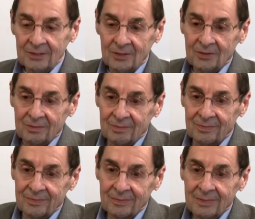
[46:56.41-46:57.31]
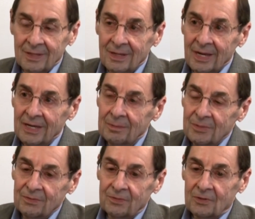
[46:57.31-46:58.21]
So, Adam,
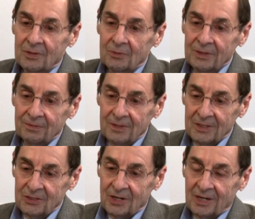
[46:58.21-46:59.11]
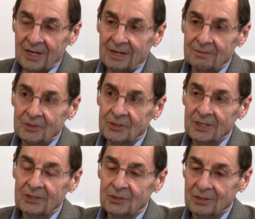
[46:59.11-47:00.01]
before we finish our
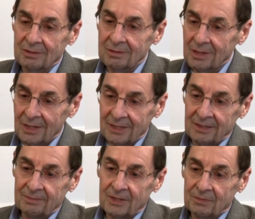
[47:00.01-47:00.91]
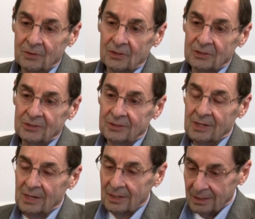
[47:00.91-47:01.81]
conversation, um, of course,
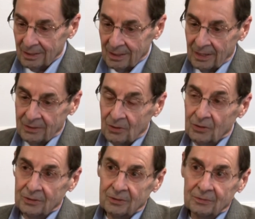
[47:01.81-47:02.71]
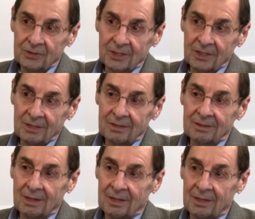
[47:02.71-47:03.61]
I know that you've
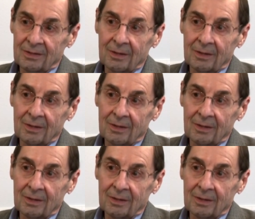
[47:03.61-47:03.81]
seen a